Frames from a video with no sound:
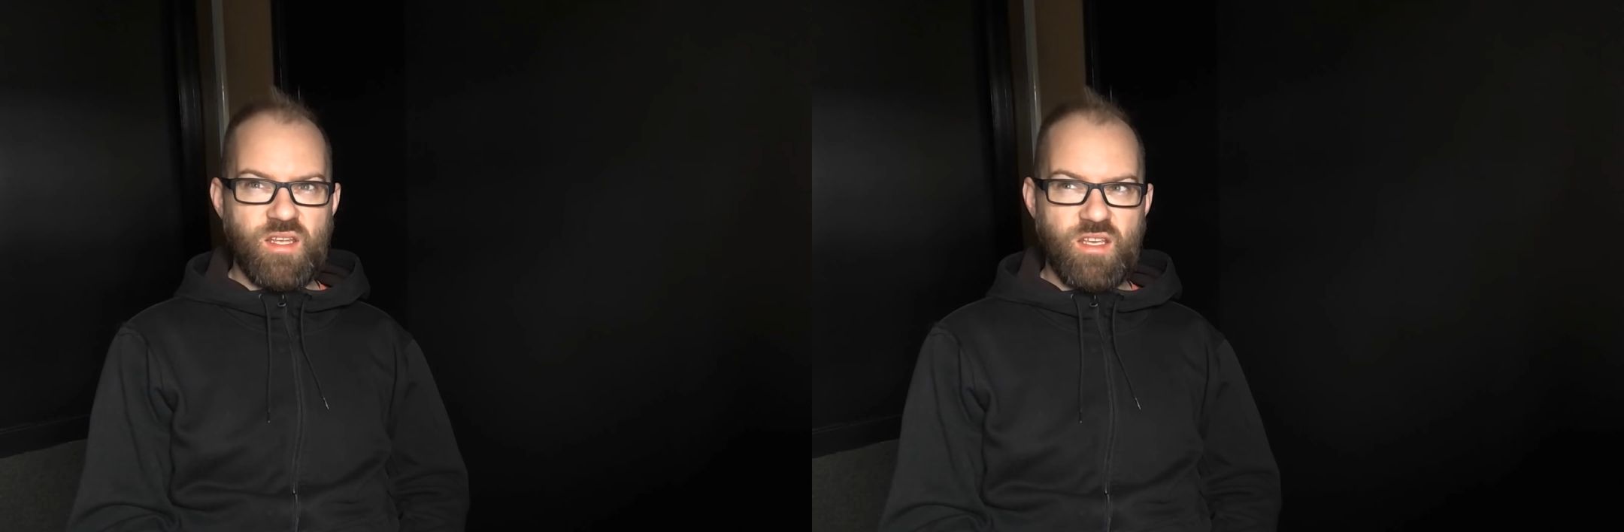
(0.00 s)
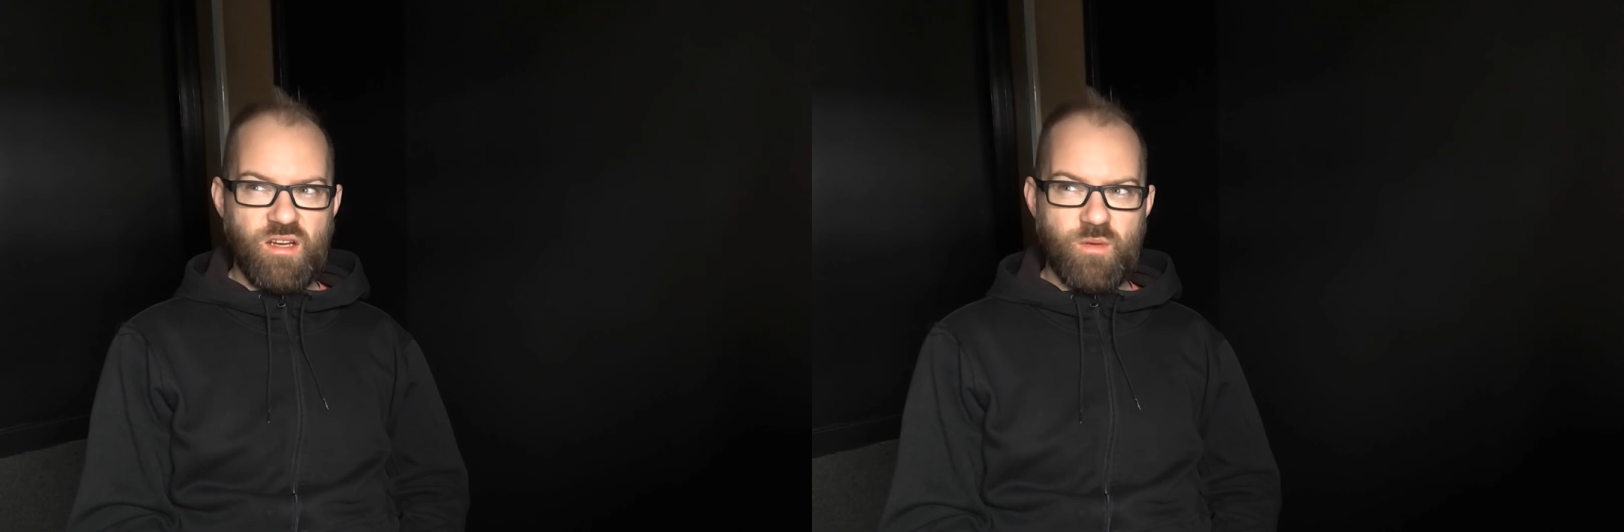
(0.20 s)

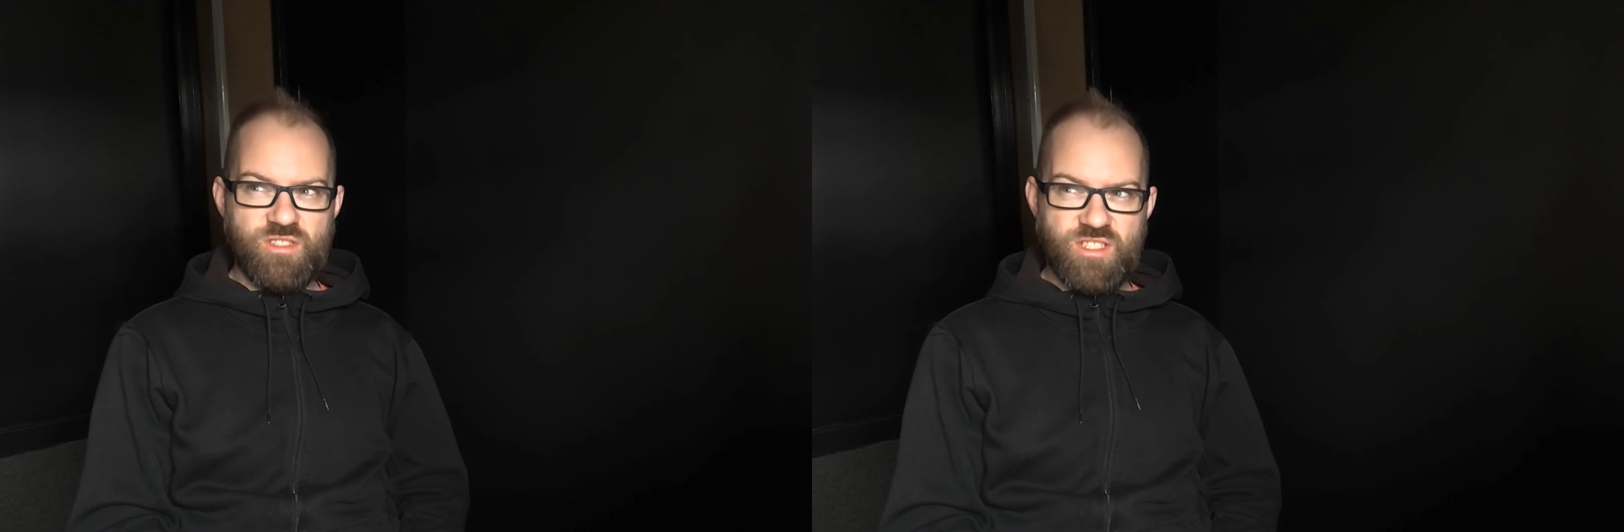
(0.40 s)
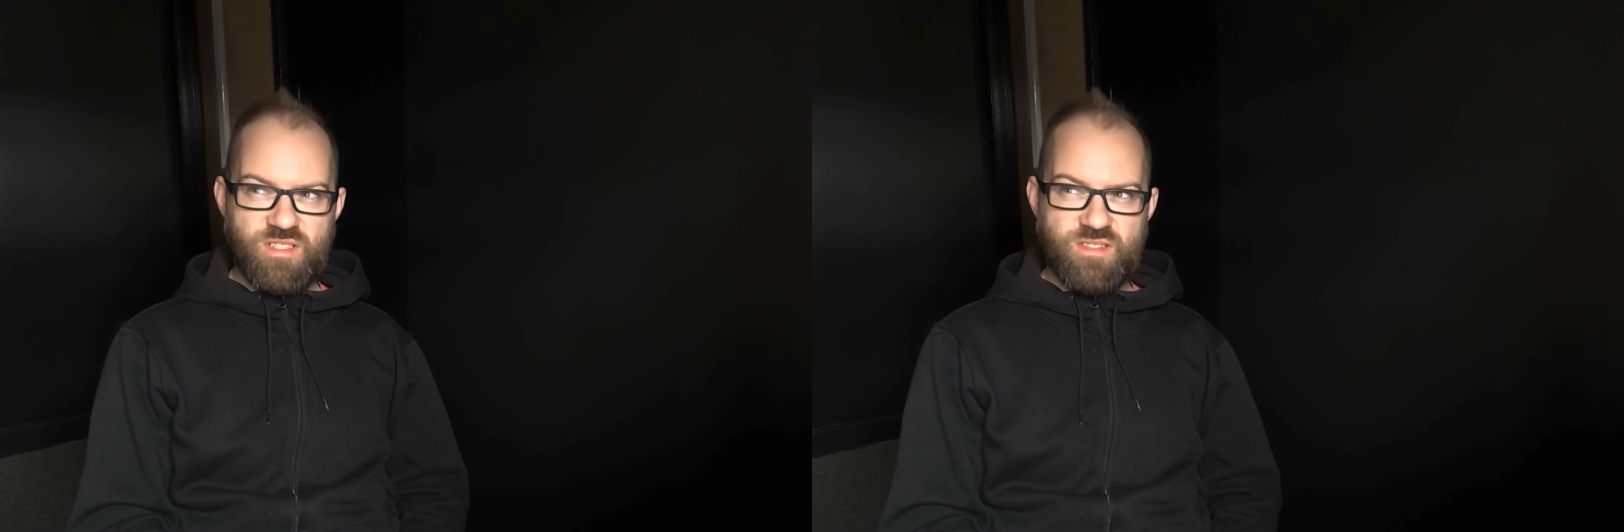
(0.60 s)
hear what
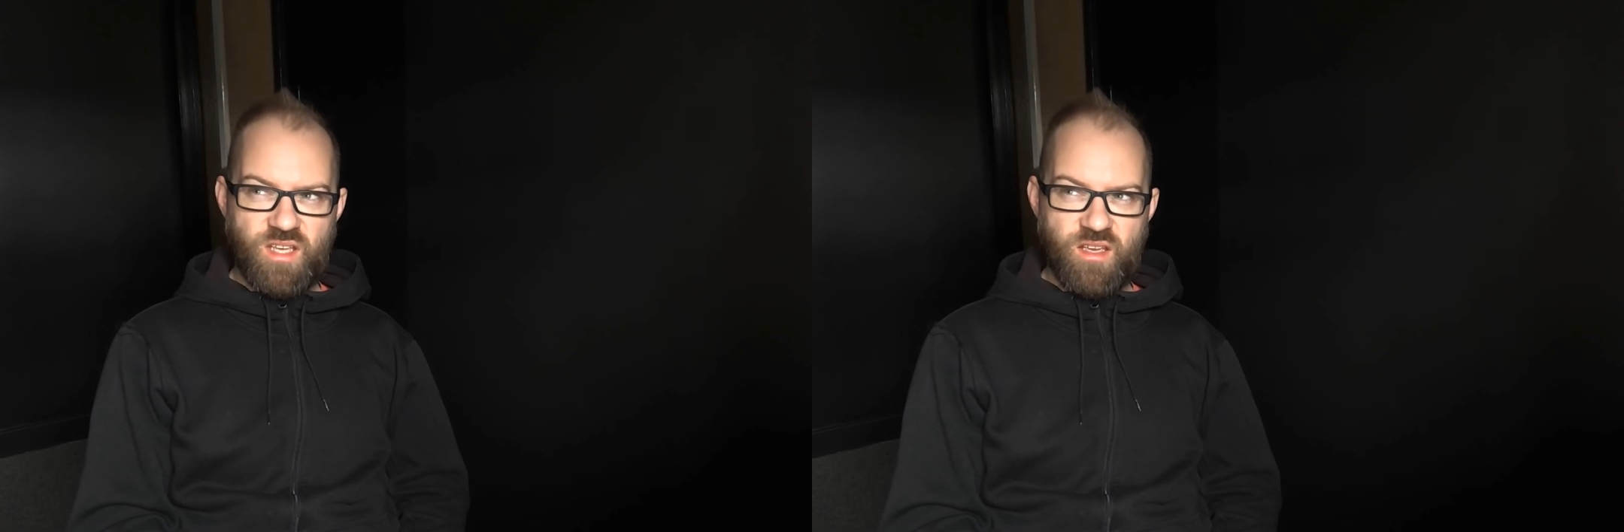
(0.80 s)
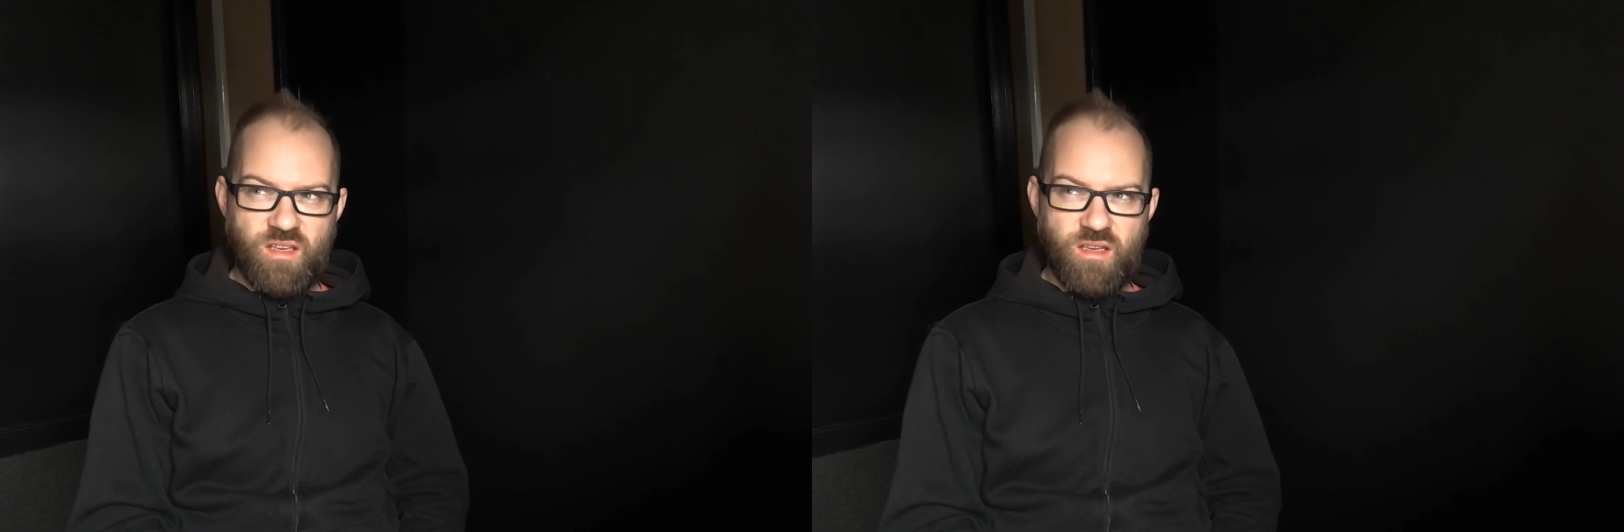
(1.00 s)
she's
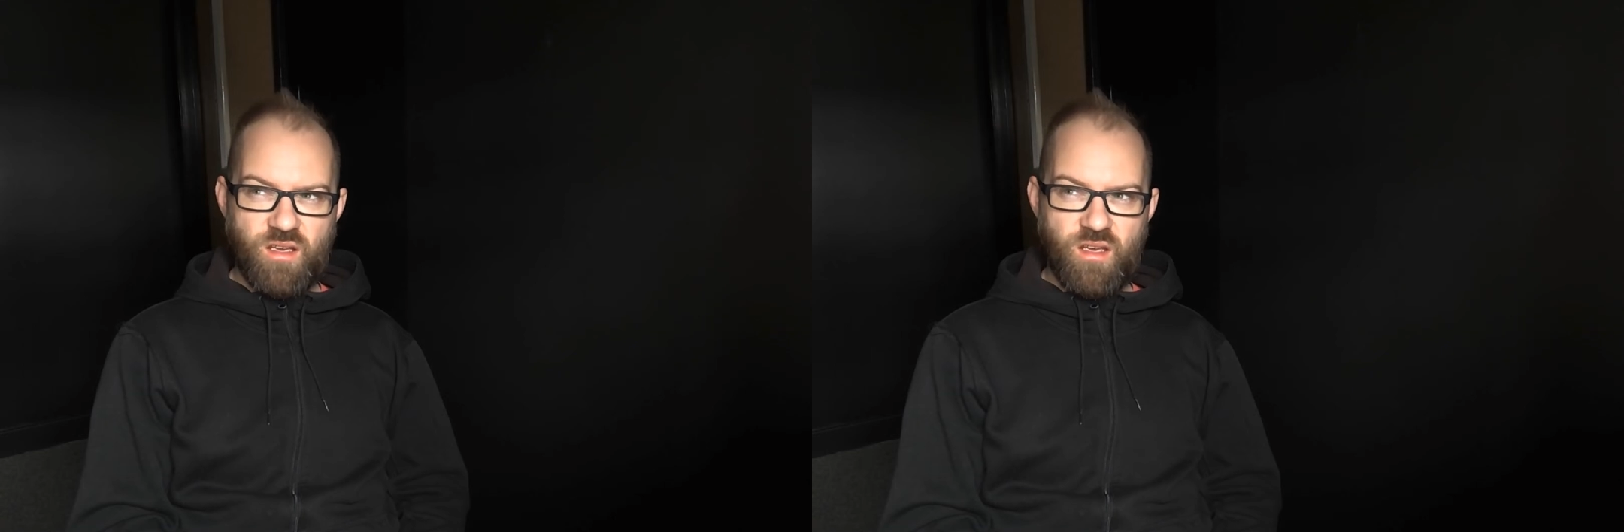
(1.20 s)
saying